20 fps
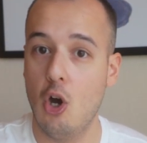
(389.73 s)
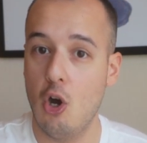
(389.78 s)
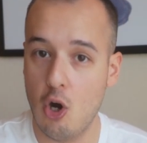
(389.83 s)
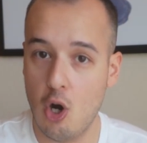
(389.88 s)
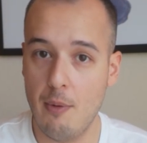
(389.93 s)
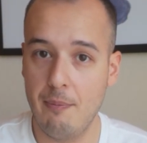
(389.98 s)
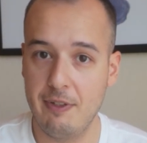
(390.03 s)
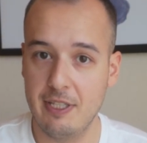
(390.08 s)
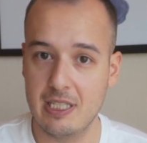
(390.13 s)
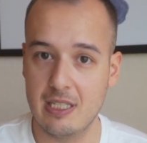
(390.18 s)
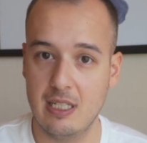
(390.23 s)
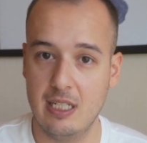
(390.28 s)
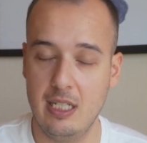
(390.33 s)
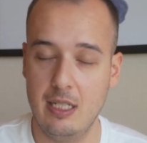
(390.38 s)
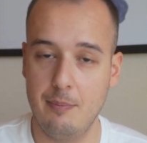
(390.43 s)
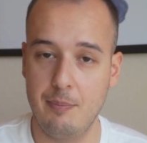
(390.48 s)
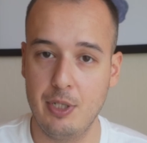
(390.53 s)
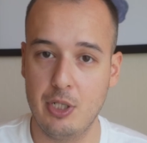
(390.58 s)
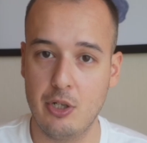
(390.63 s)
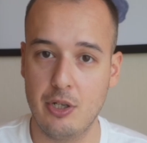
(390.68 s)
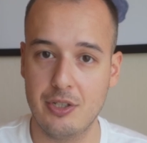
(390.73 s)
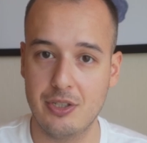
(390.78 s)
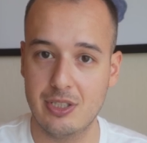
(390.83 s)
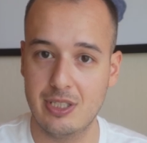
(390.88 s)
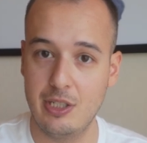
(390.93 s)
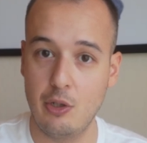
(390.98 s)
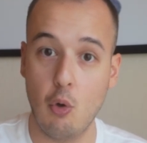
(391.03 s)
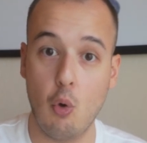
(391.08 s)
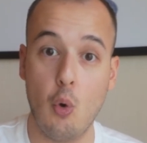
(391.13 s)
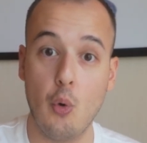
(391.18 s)
Obviously, because
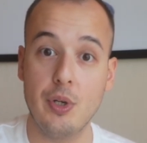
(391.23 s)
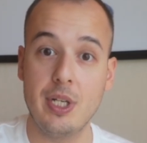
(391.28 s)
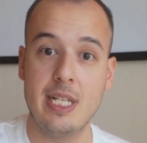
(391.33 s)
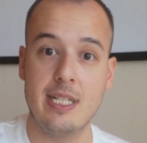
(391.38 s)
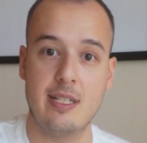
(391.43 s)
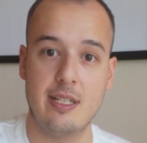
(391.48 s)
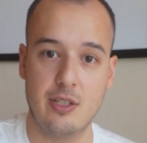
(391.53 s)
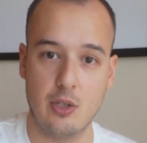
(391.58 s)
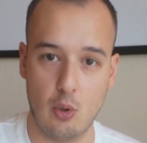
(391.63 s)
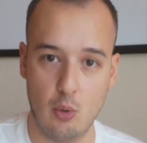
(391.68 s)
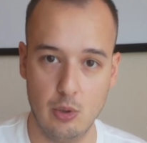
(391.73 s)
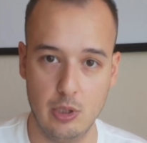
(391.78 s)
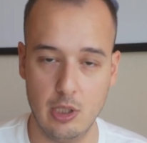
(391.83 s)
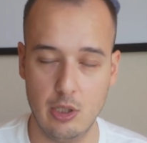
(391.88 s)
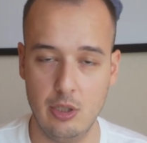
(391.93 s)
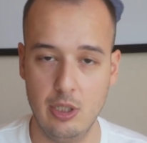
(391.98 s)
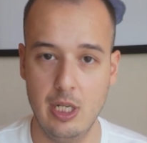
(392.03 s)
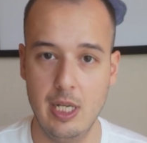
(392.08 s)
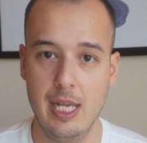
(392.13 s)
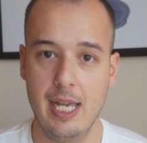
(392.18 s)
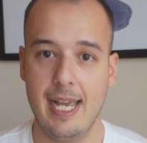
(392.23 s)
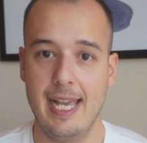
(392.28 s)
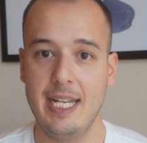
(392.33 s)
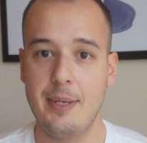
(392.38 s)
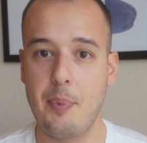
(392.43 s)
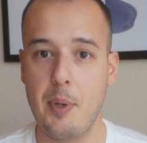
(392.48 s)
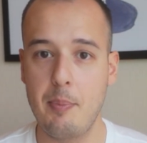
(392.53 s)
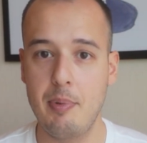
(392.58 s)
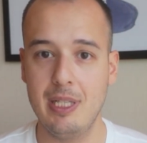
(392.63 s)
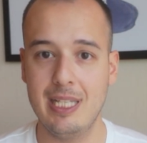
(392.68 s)
the audience is older and
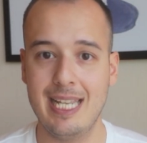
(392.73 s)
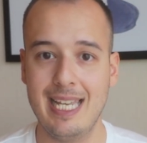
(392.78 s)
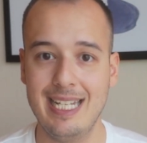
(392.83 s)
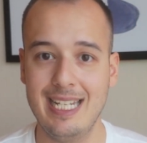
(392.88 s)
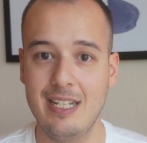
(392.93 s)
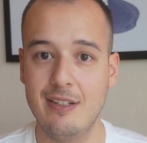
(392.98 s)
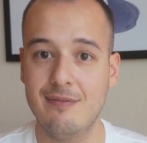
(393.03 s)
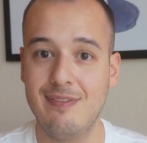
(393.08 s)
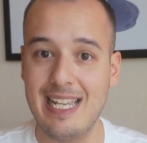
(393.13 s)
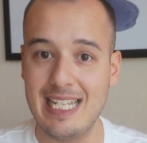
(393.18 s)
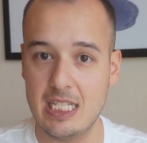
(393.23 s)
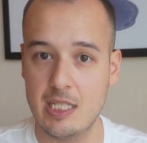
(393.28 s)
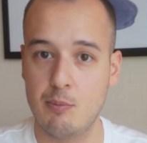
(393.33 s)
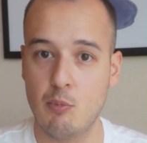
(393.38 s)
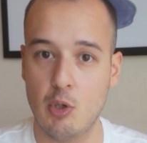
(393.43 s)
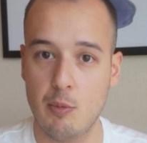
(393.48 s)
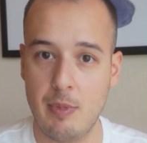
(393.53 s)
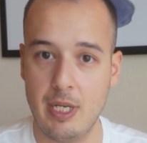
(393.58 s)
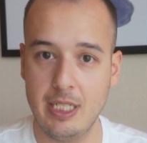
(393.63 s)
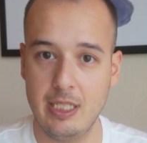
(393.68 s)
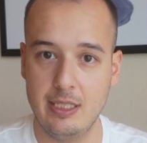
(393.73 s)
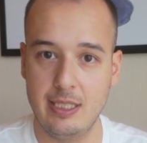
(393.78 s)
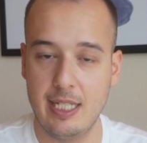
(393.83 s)
the people can invest more money.